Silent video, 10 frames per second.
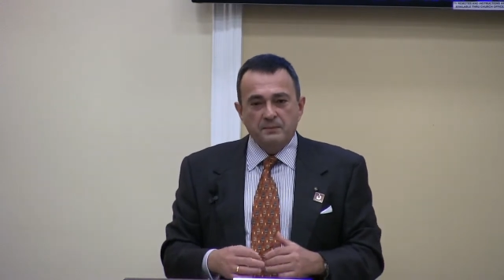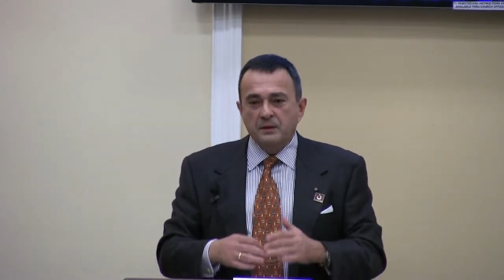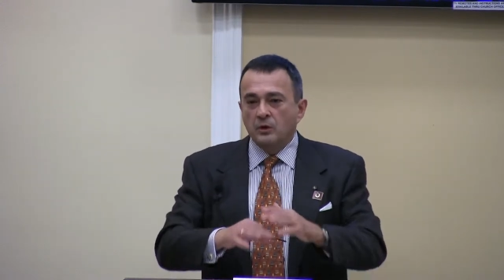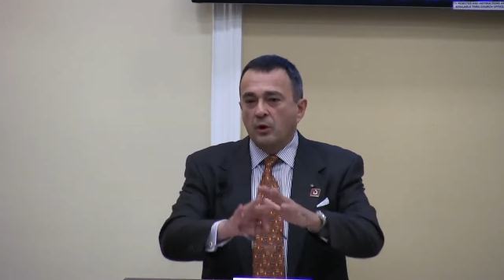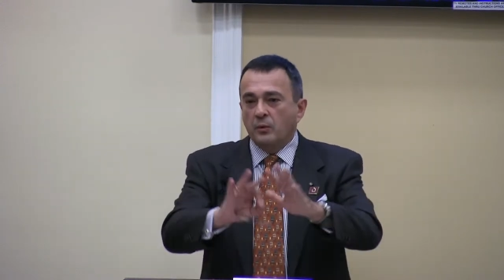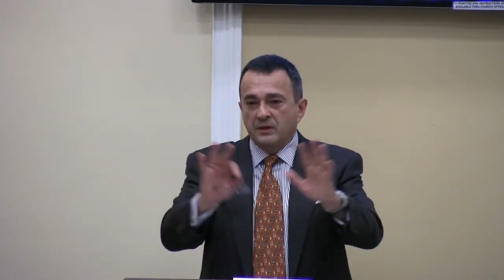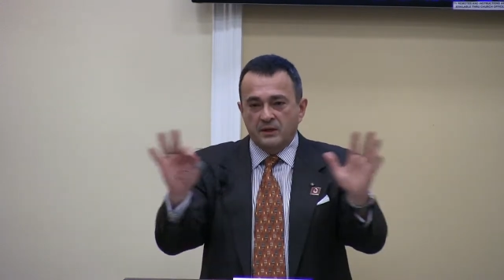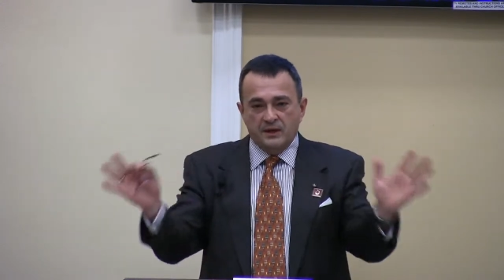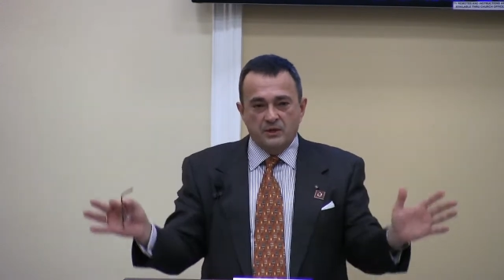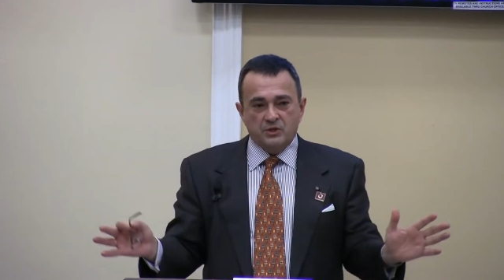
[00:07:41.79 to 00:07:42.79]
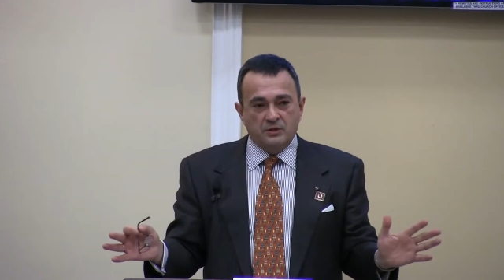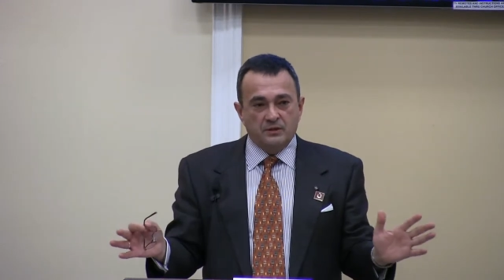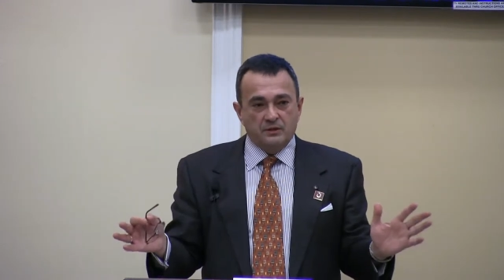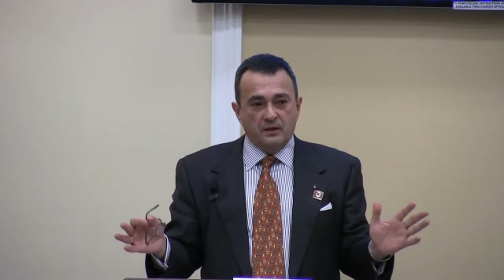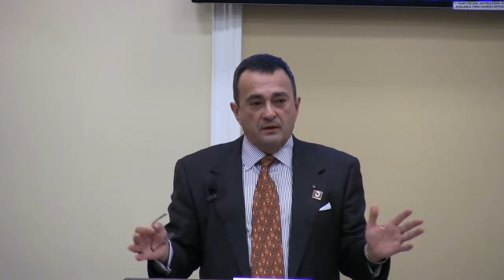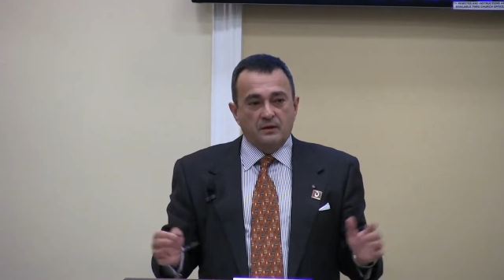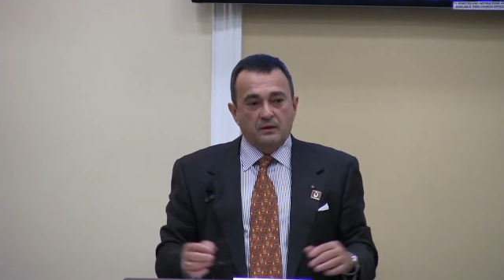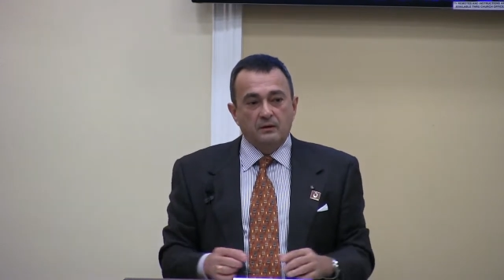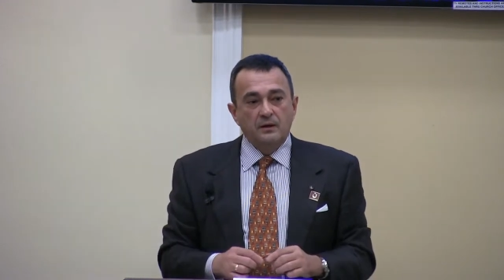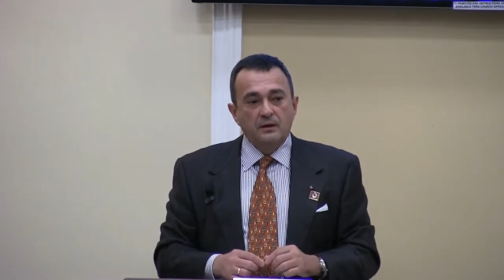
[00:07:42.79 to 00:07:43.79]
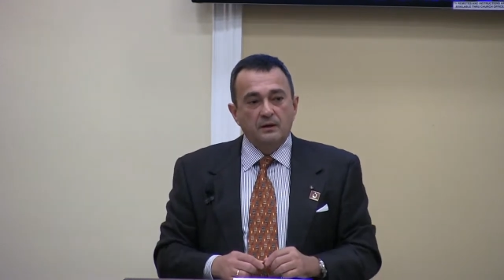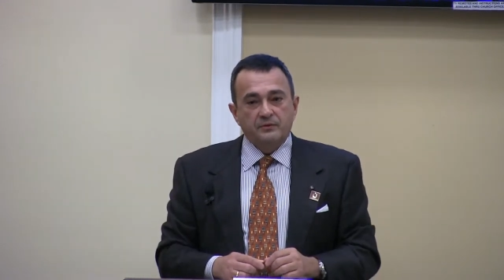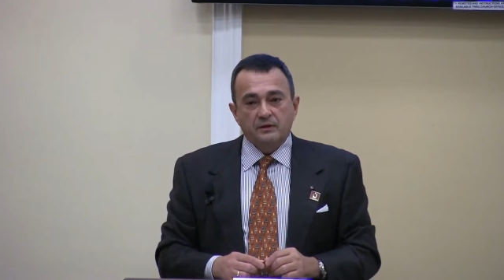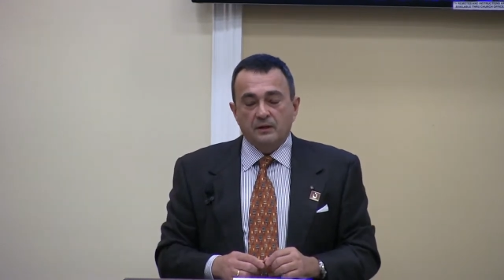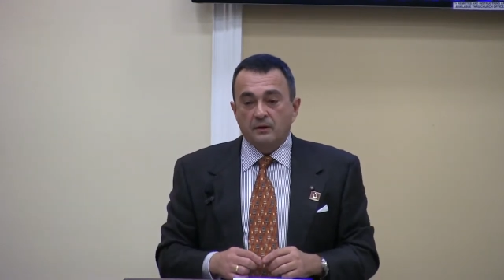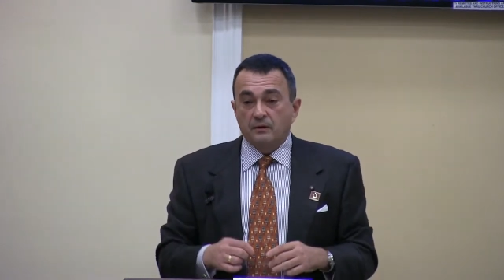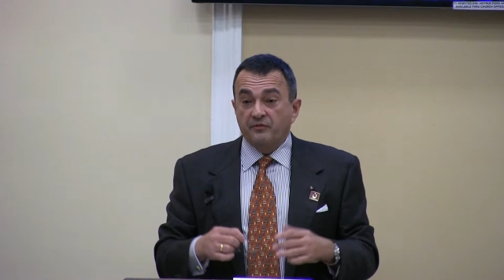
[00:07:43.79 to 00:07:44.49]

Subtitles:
I mean, no indication that they are